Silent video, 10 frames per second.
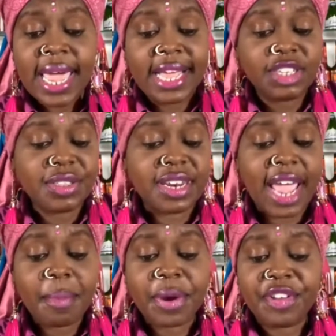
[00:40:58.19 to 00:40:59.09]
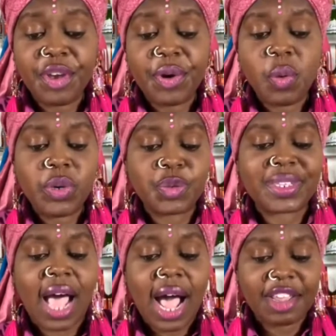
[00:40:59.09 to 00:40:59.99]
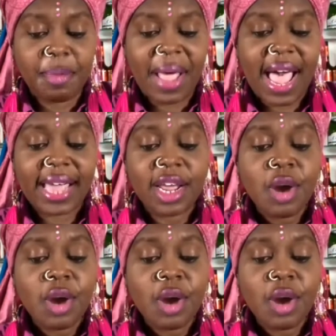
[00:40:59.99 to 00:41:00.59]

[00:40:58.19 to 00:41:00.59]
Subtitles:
into the neighboring unit, which was occupied,